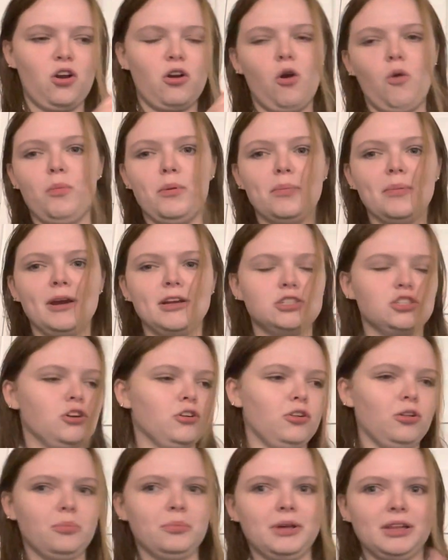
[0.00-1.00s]
open my
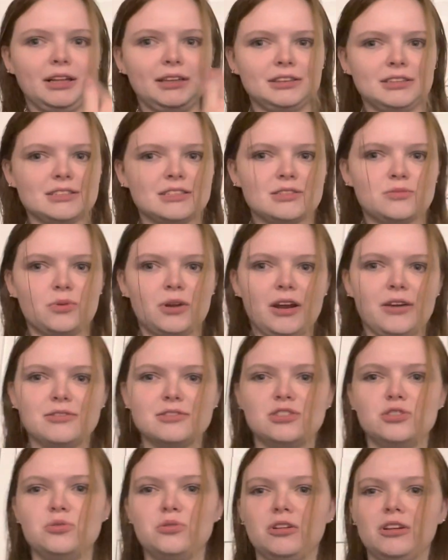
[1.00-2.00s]
journal and be like, this is what I was
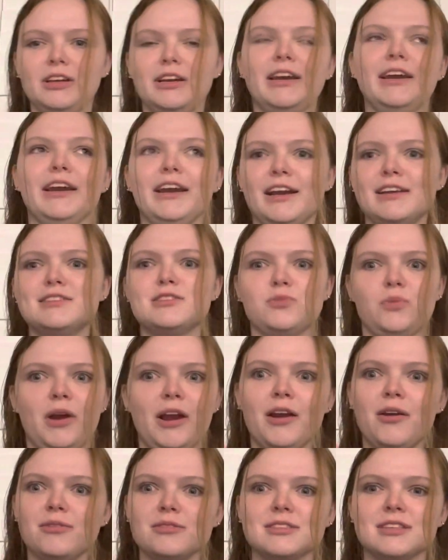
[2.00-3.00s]
doodling, I
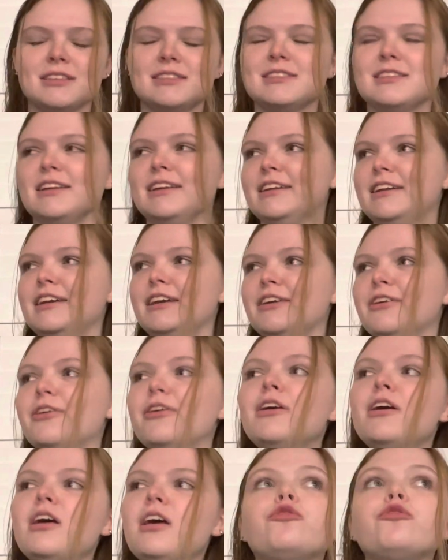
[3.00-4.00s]
swear I was listening to you.
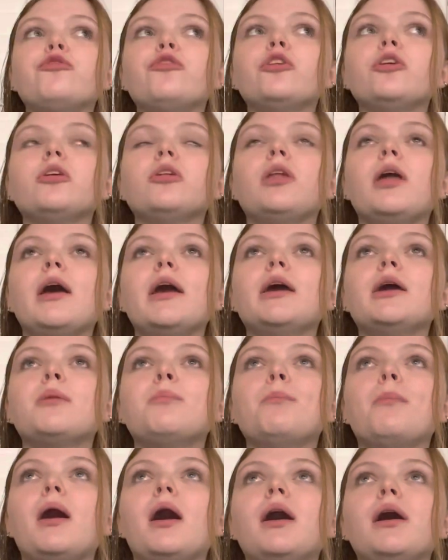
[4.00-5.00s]
For
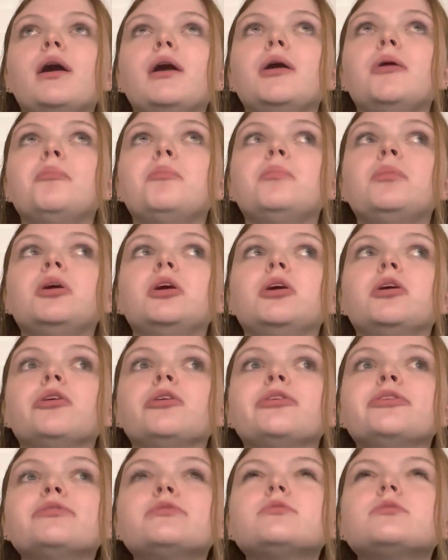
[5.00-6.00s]
my
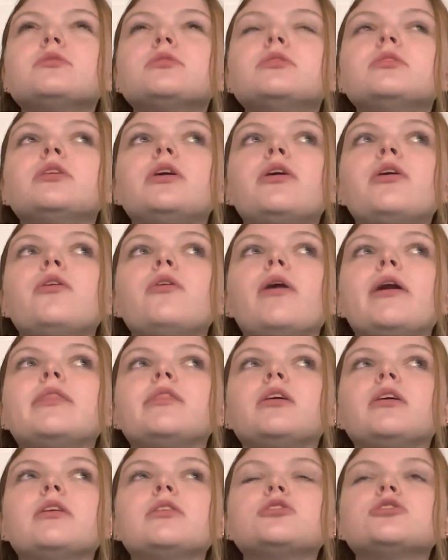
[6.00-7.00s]
peers to know, I
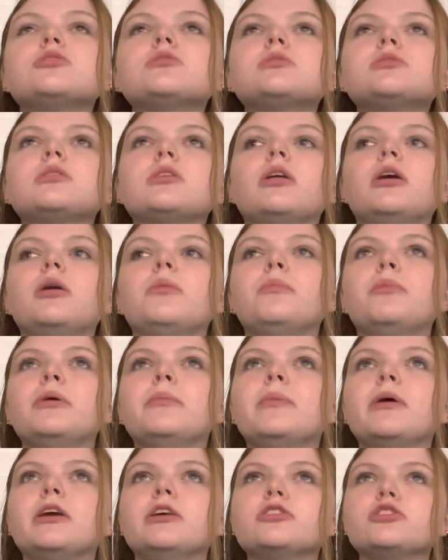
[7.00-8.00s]
think just to be
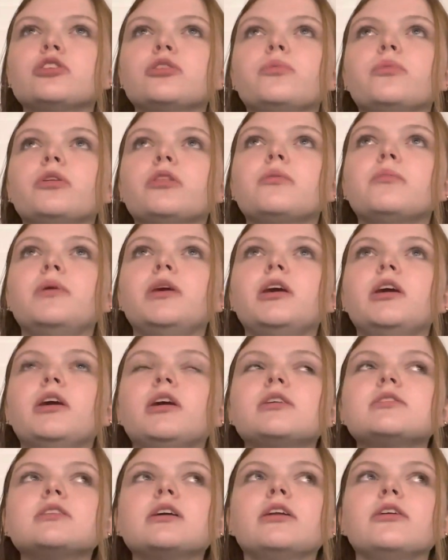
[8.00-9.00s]
patient with me,
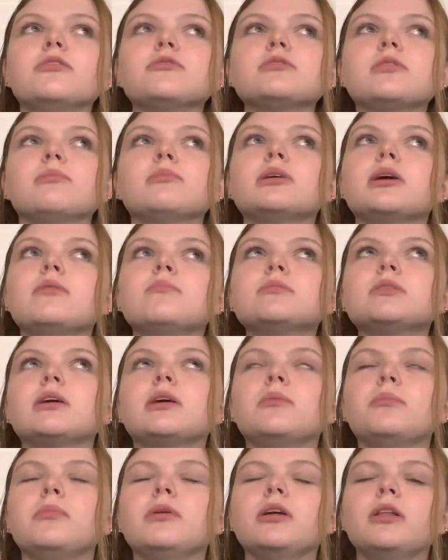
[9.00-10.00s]
because I know sometimes I can be